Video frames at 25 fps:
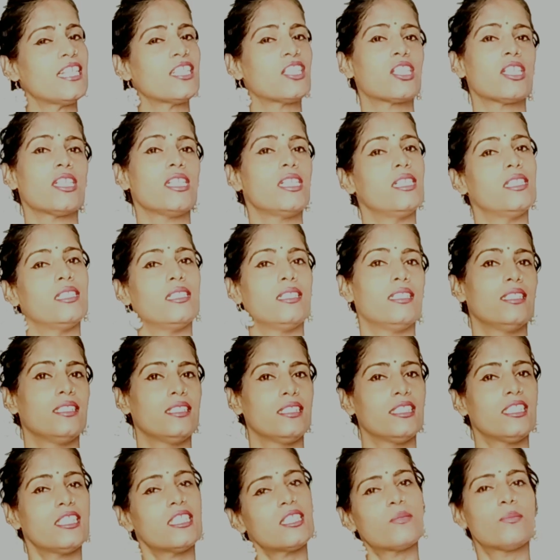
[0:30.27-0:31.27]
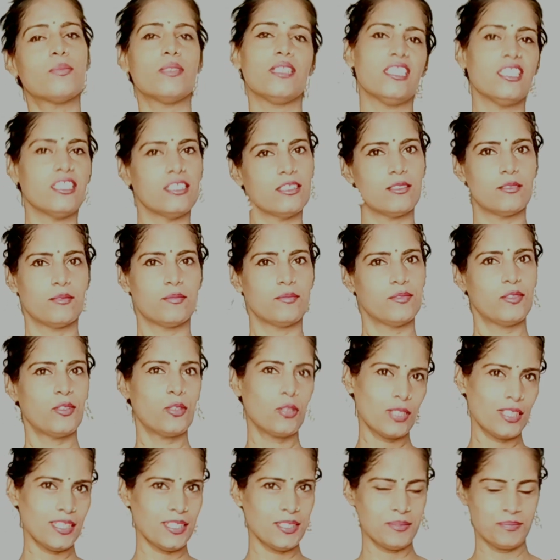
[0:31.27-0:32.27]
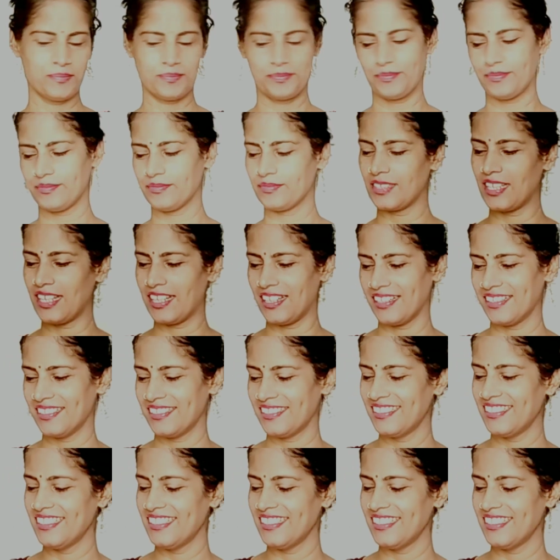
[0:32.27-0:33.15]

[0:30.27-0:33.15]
and she'll just be here. Okay? Yeah.